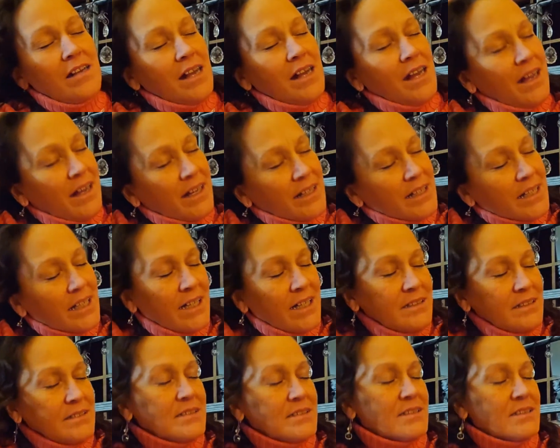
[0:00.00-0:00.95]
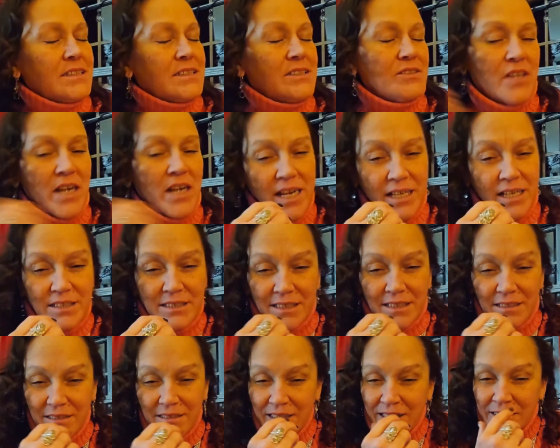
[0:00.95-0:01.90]
I got
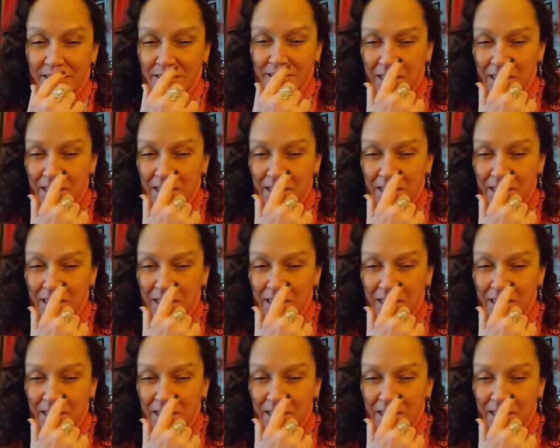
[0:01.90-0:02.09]
distracted.